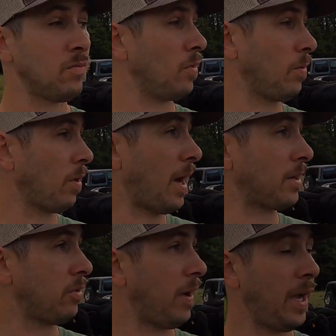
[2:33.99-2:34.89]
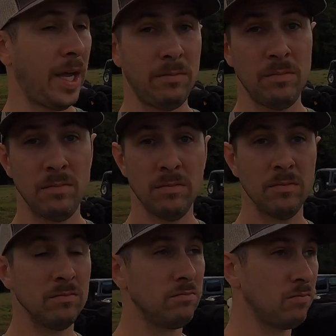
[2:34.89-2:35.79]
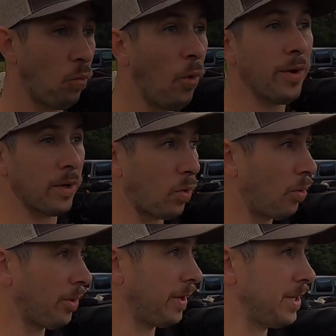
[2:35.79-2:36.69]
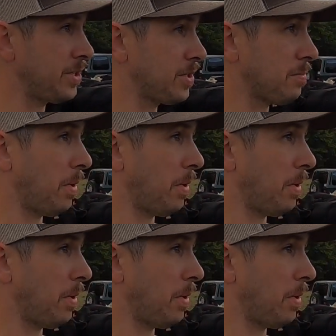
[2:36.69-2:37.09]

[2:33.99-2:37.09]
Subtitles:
We would like to have had 1 1/4 inches,